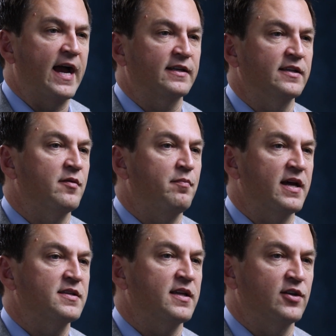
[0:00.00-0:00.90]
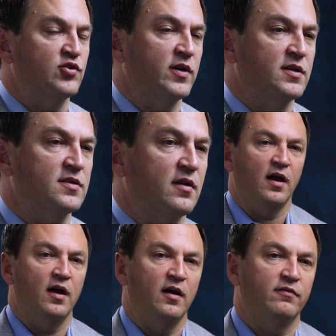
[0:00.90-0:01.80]
act in the best interests
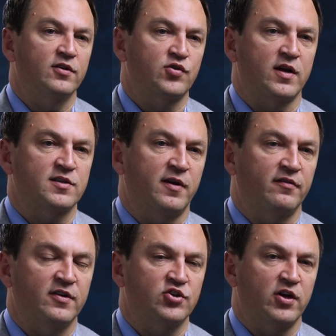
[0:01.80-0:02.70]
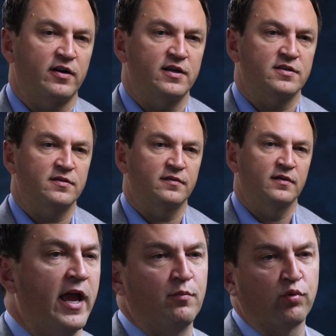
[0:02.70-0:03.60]
of the trust beneficiaries.
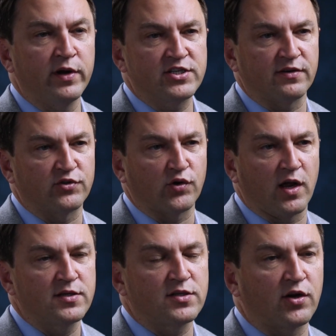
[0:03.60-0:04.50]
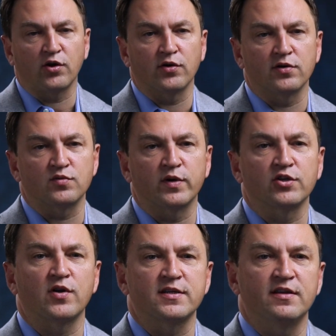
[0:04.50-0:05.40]
A breach of trust occurs when a
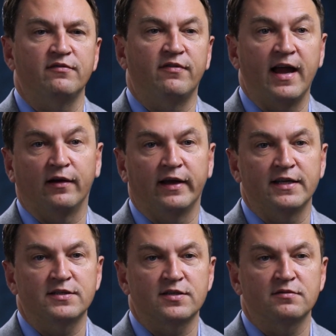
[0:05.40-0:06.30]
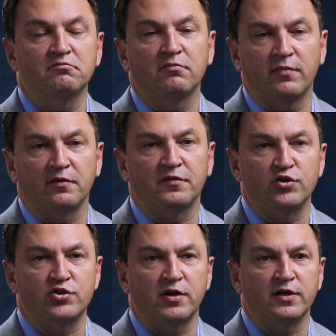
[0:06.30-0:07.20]
trustee violates their
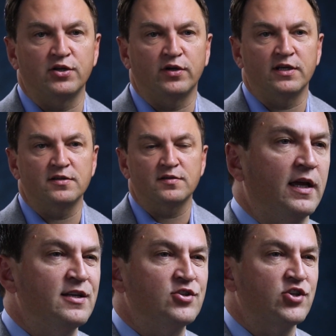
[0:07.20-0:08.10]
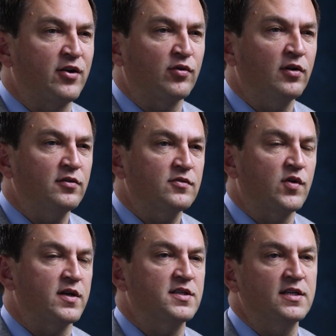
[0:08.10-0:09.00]
fiduciary duties. In general,
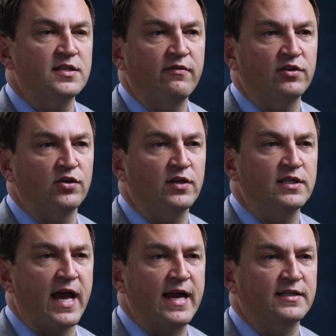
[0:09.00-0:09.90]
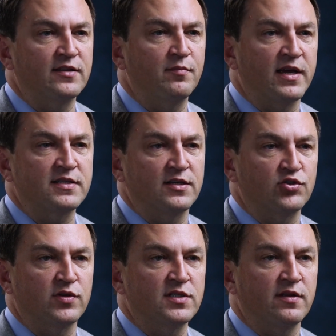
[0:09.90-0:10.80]
trustees have a duty to act in the best
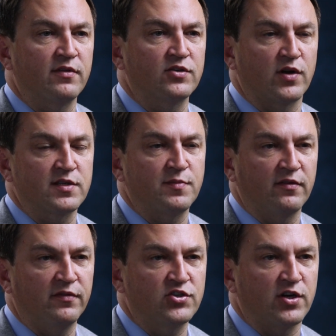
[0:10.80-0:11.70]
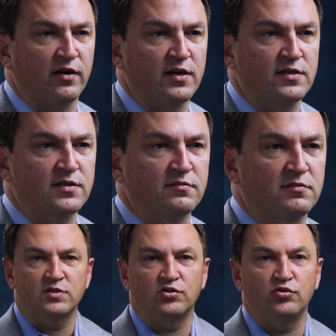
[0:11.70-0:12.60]
interests of the trust beneficiaries,
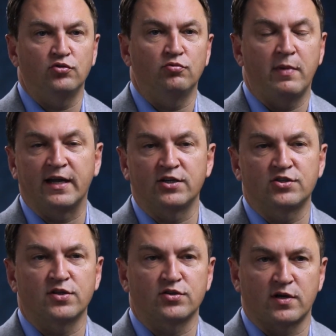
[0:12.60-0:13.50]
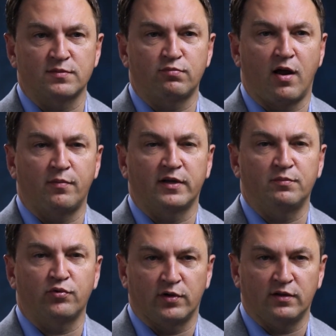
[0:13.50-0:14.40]
to manage the trust property
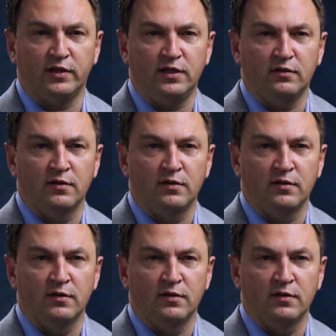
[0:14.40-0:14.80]
prudently,